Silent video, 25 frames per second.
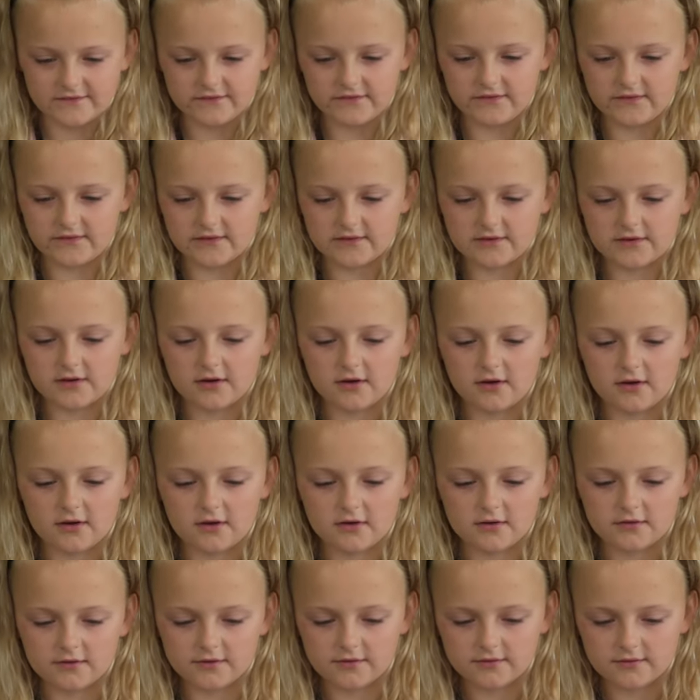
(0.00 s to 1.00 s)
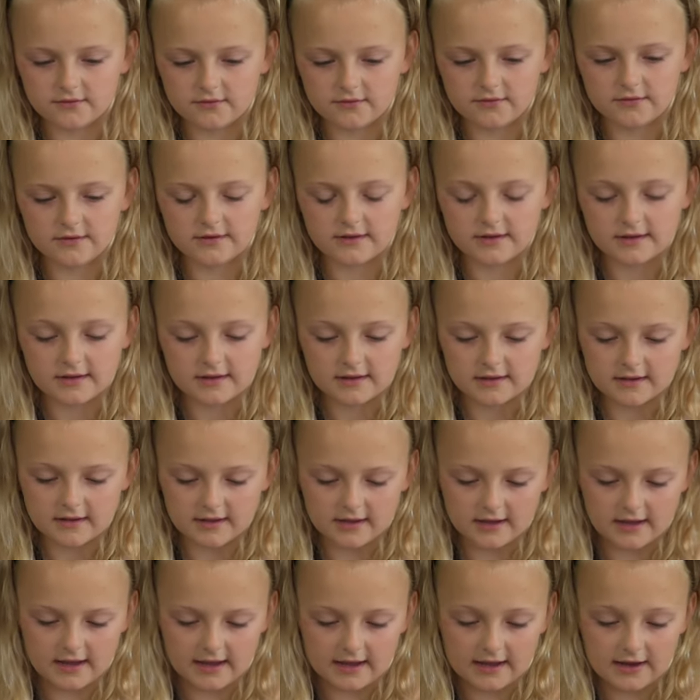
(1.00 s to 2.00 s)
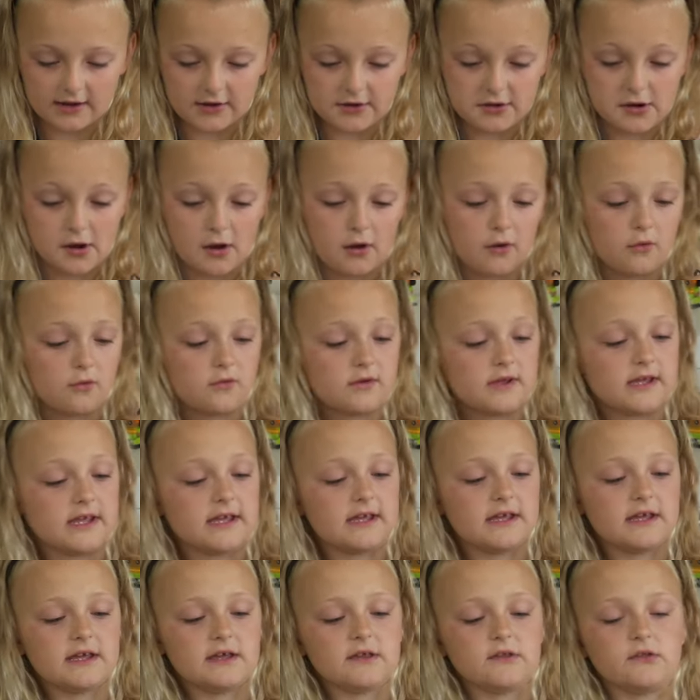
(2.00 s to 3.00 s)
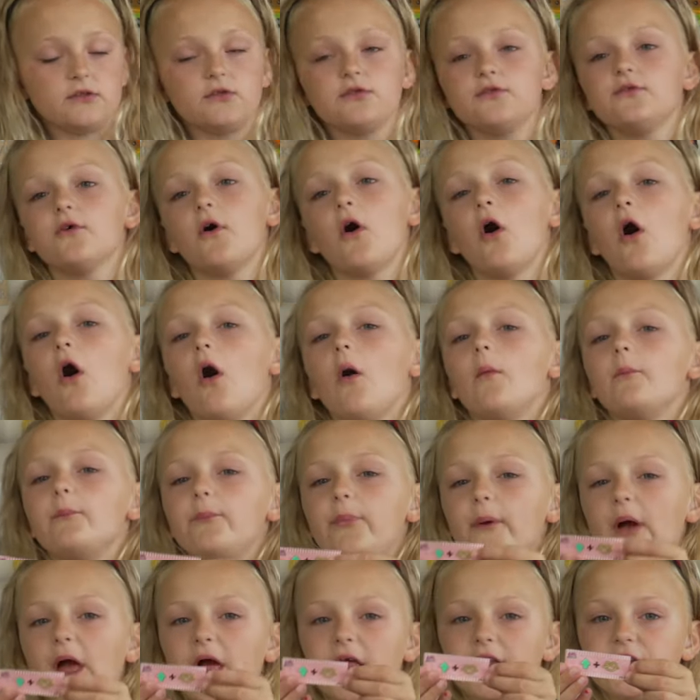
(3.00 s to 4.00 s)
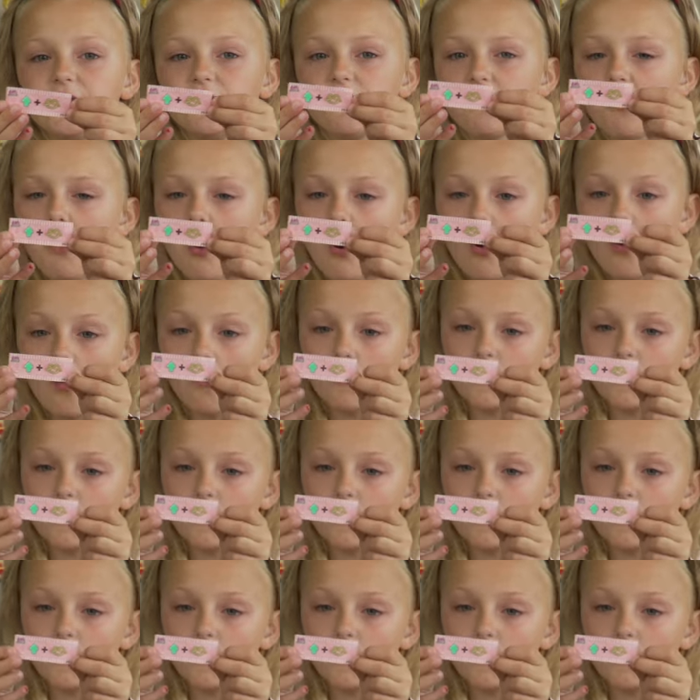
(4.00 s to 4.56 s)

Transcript: the code, I know it is top knot.